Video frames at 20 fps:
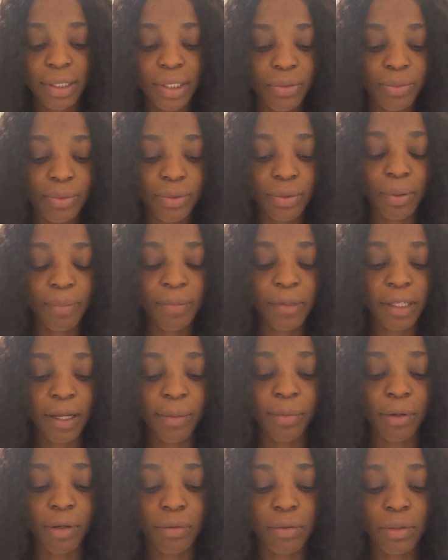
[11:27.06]
something
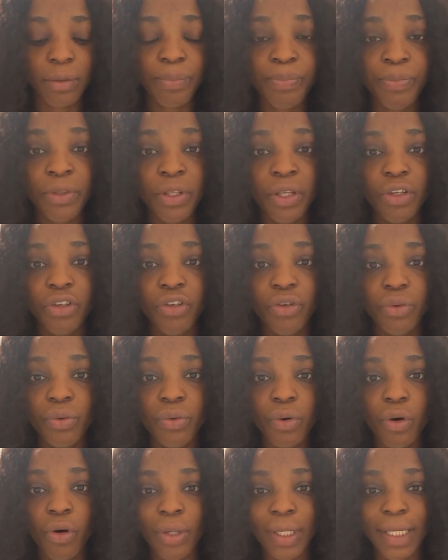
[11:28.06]
about you
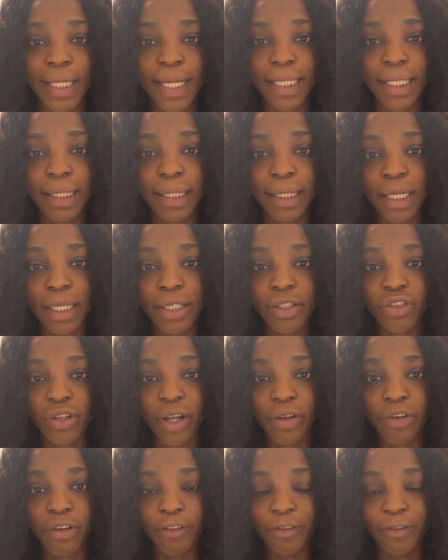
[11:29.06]
unlearning things
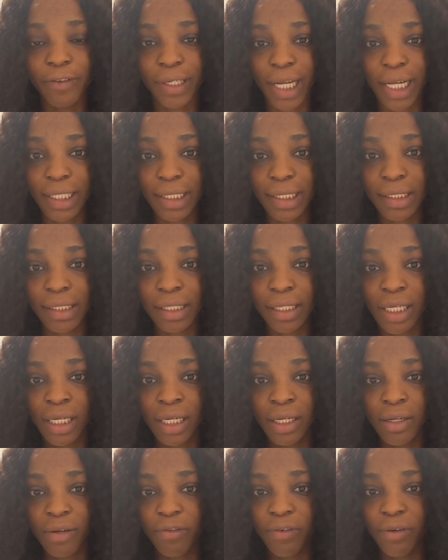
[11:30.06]
that you've learned
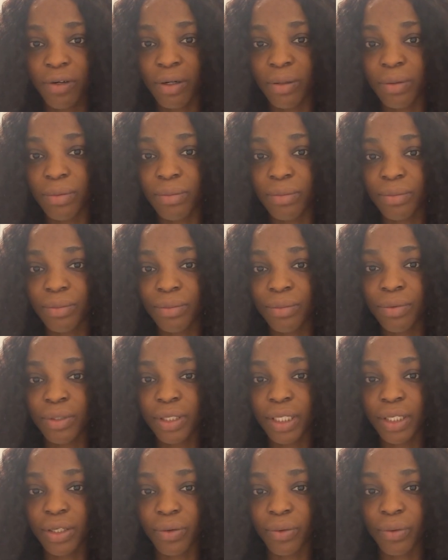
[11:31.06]
from
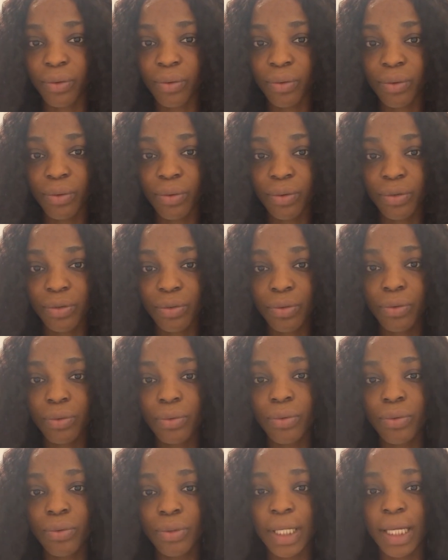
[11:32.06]
your
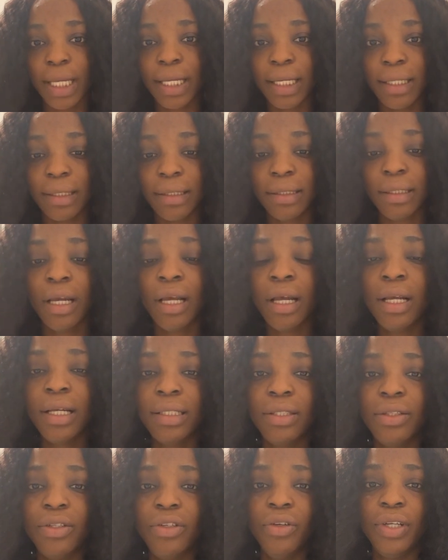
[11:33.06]
school days.
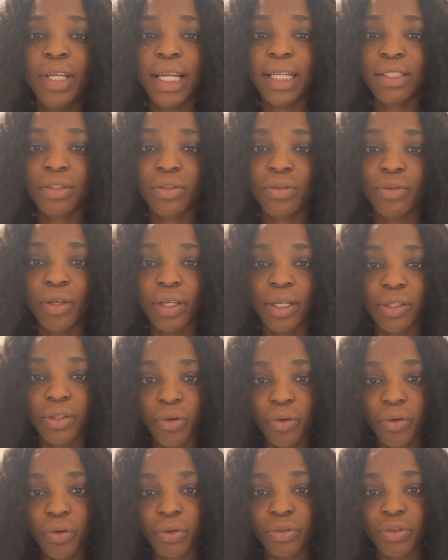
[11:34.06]
So you get to a new
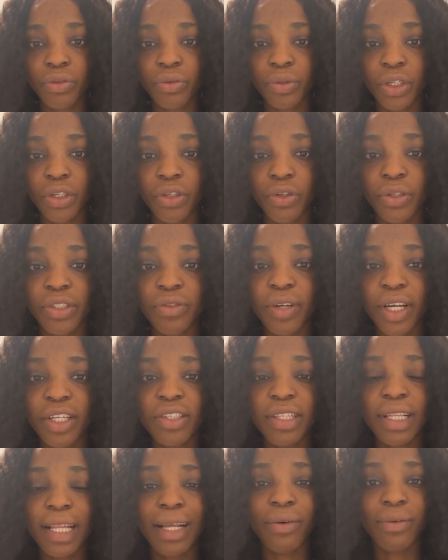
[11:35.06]
country, you're trying
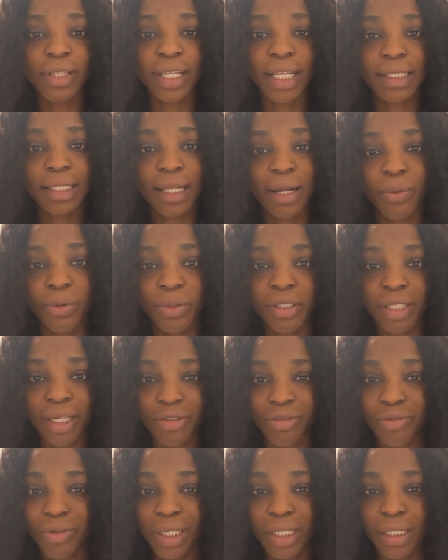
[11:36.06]
to like understand what you're
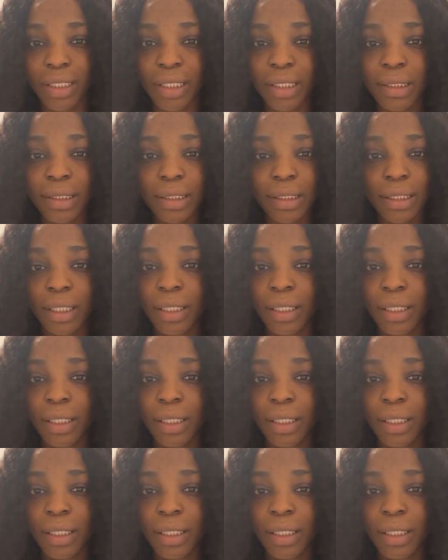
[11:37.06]
doing. It's